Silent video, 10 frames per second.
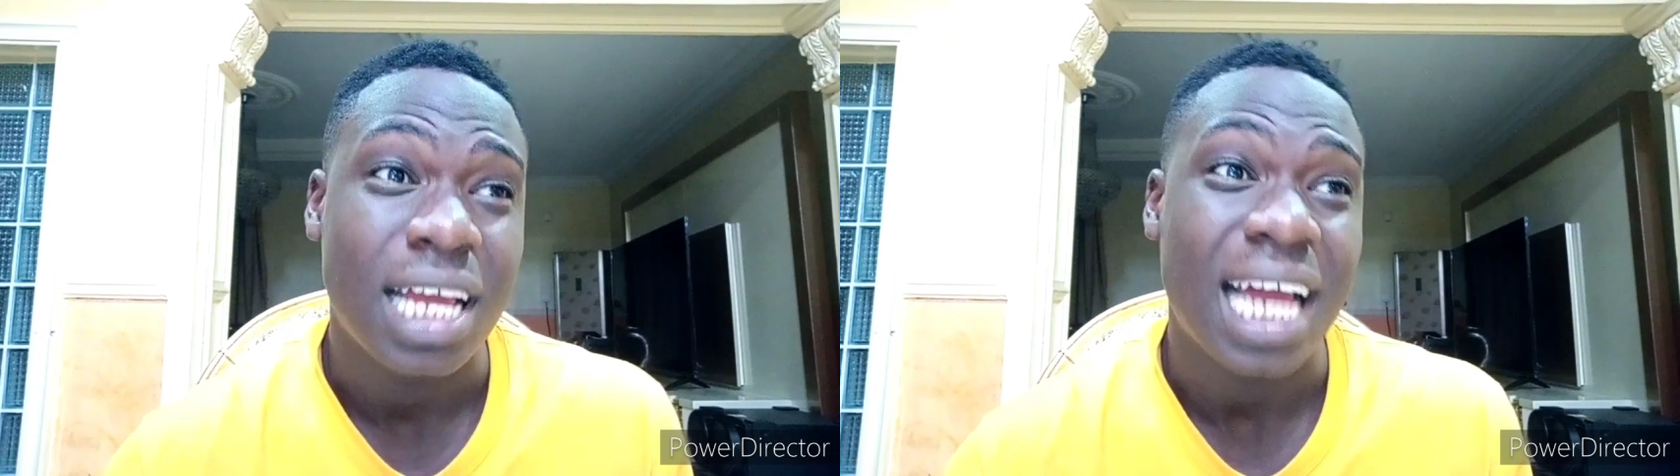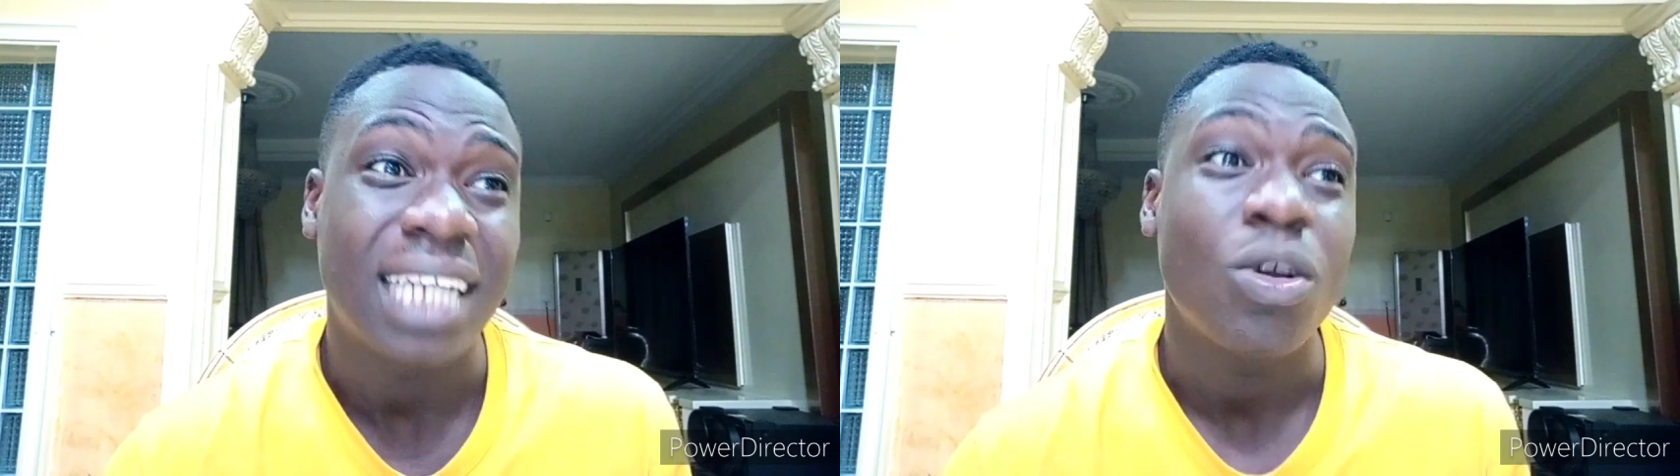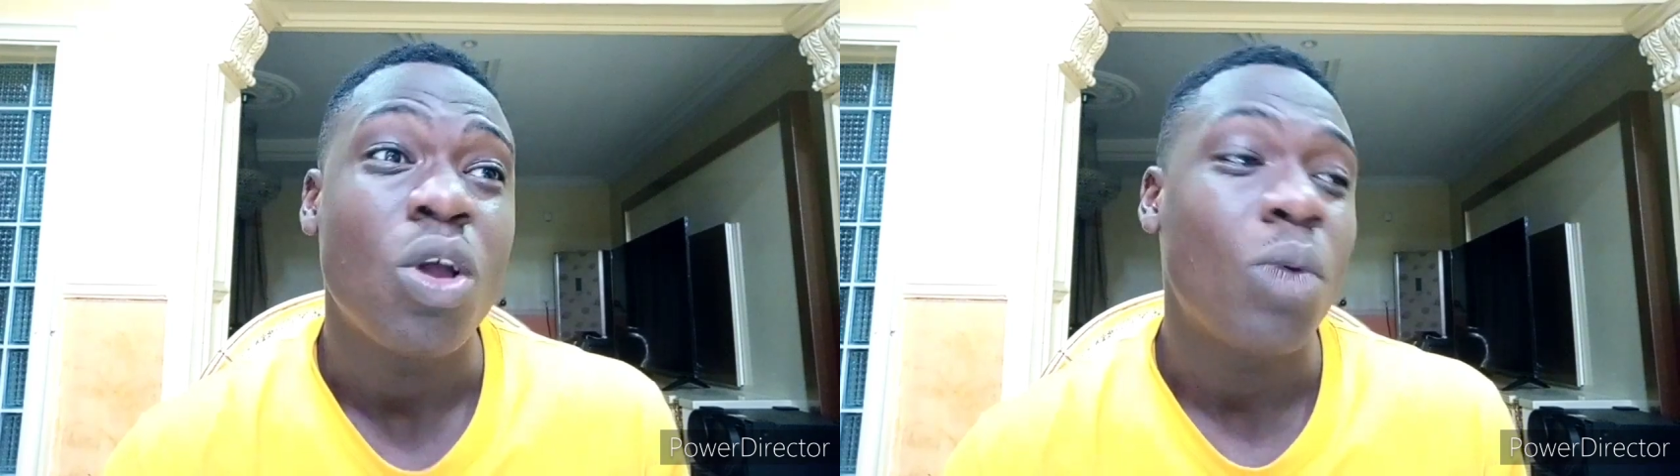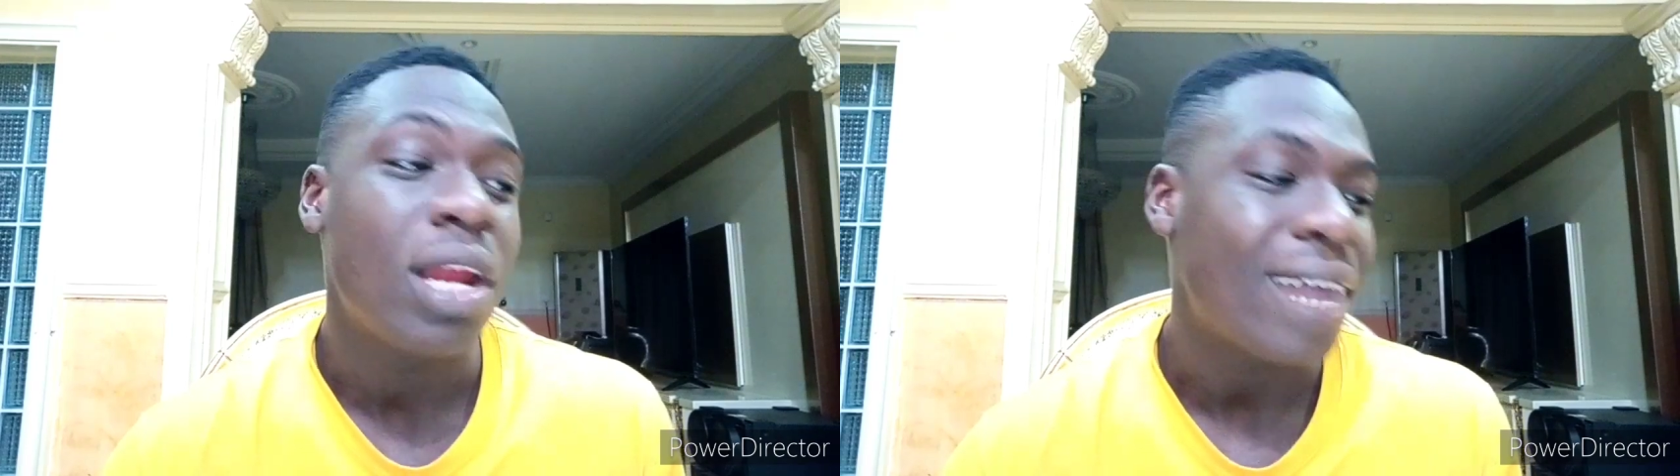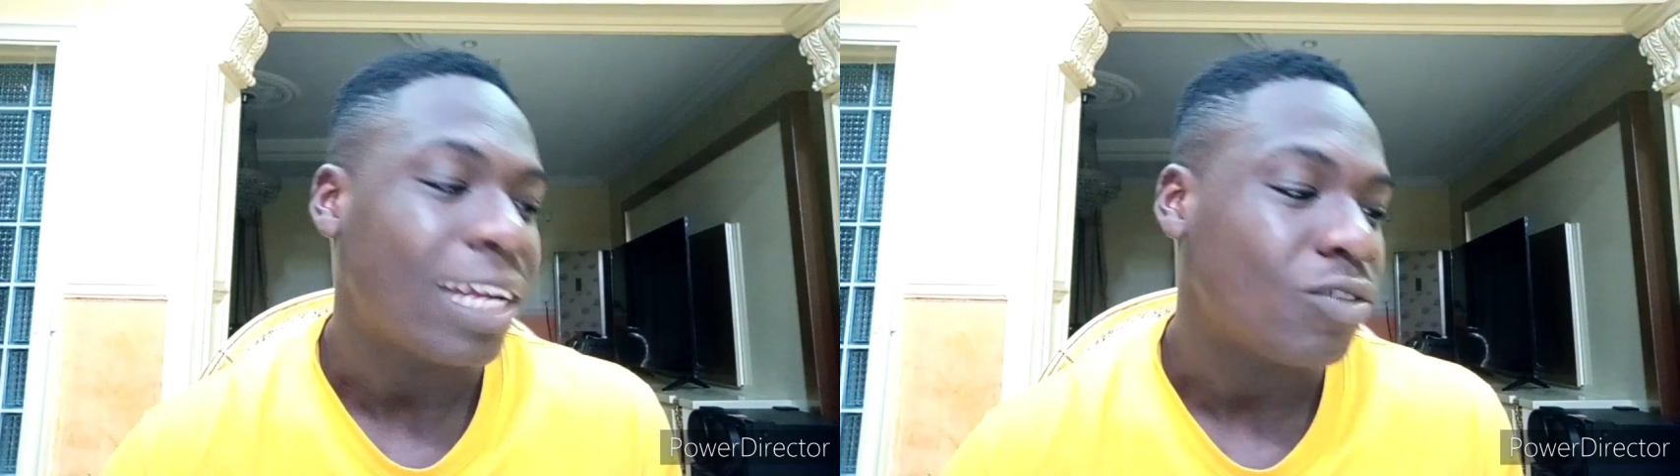and
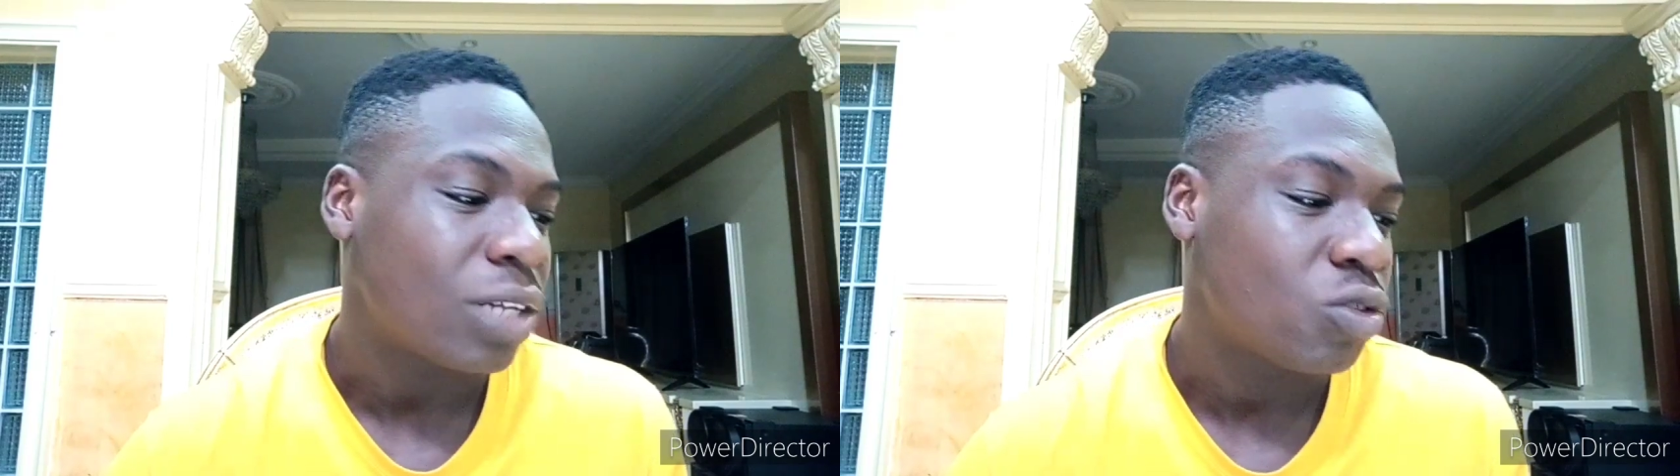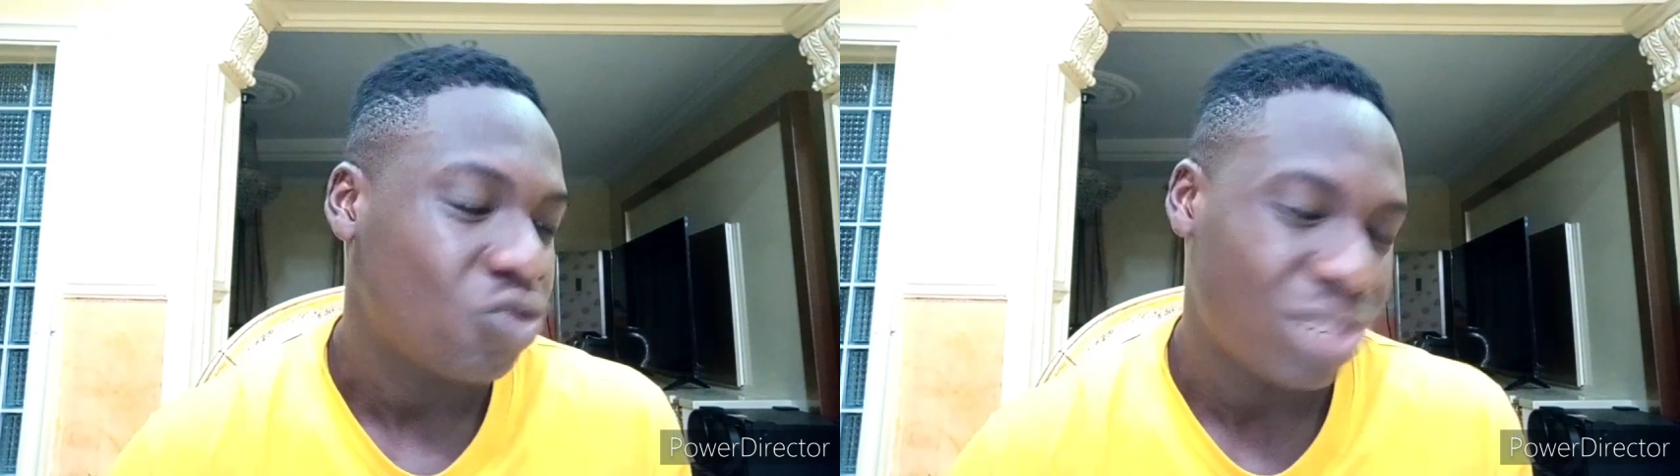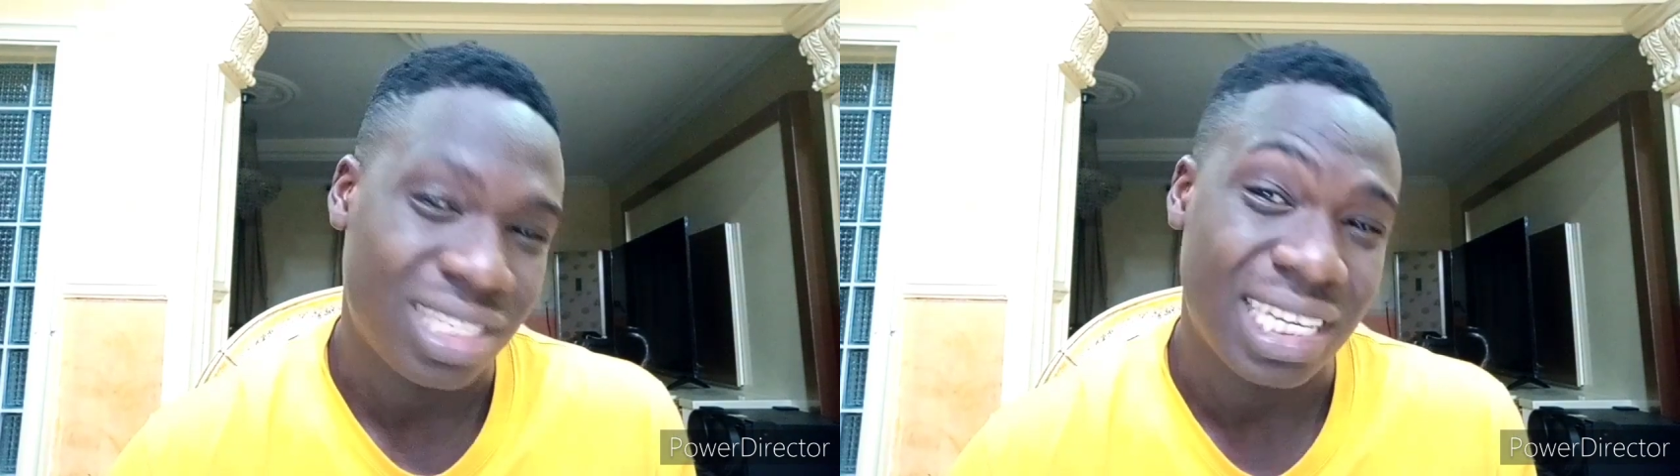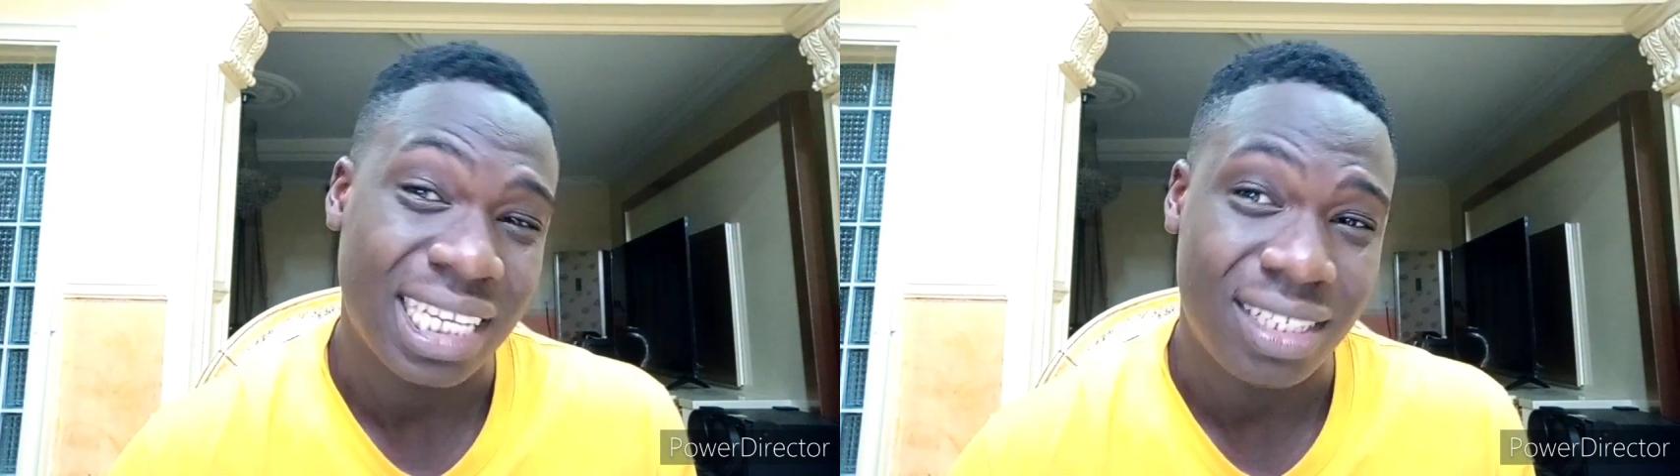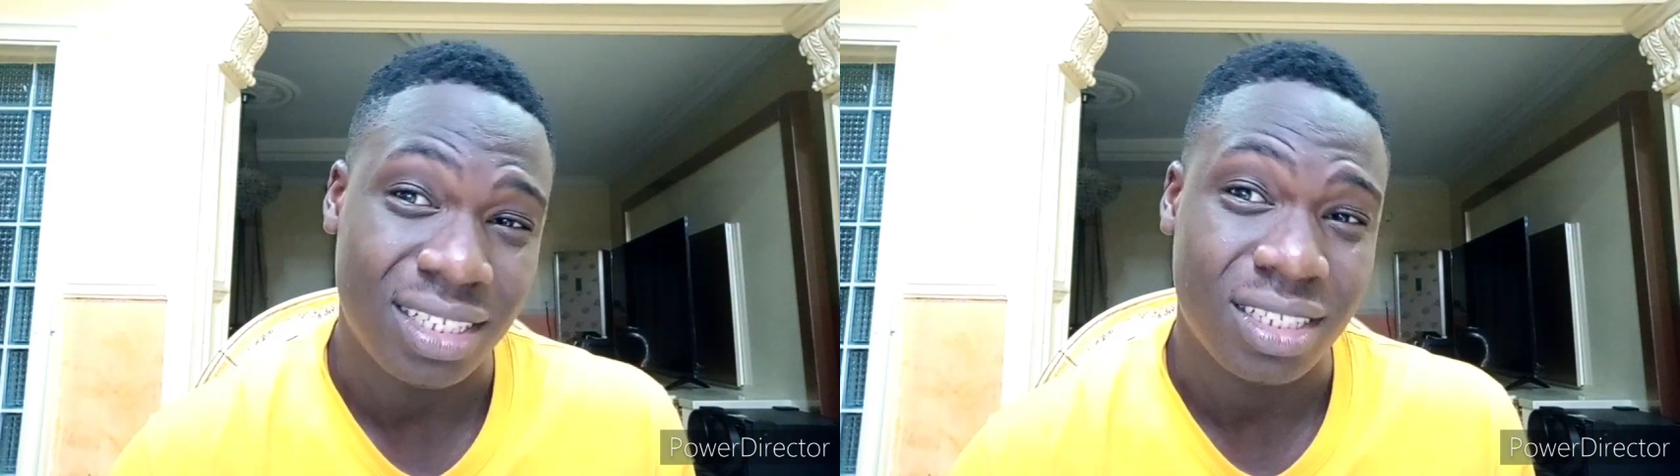whenever I try to
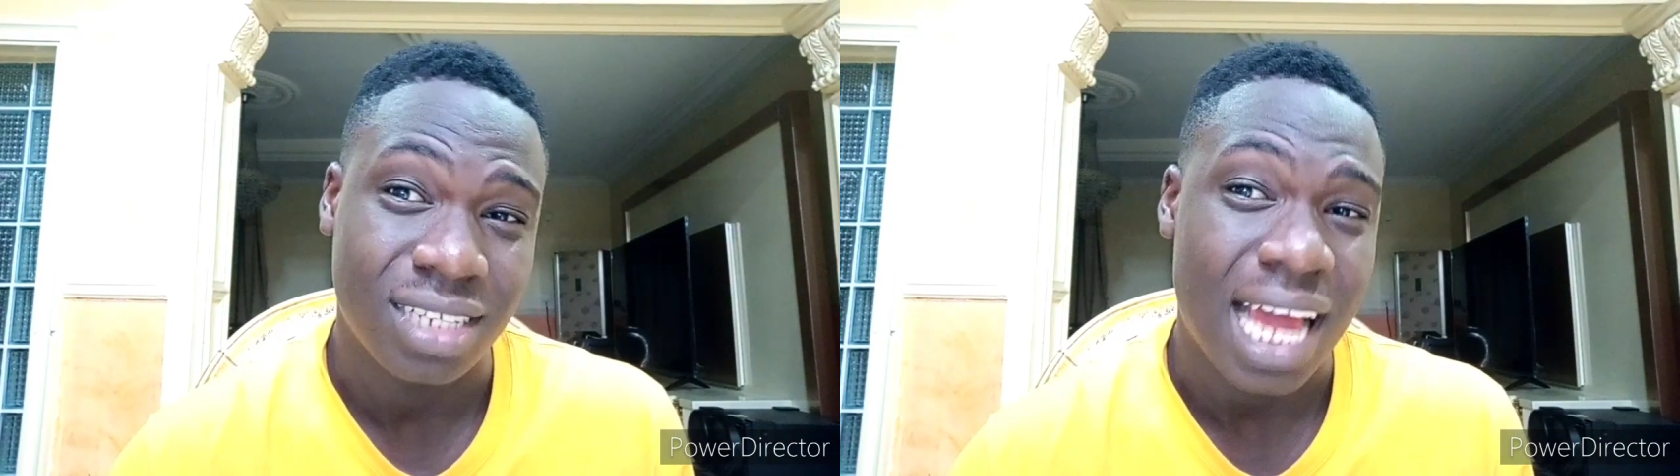translate it,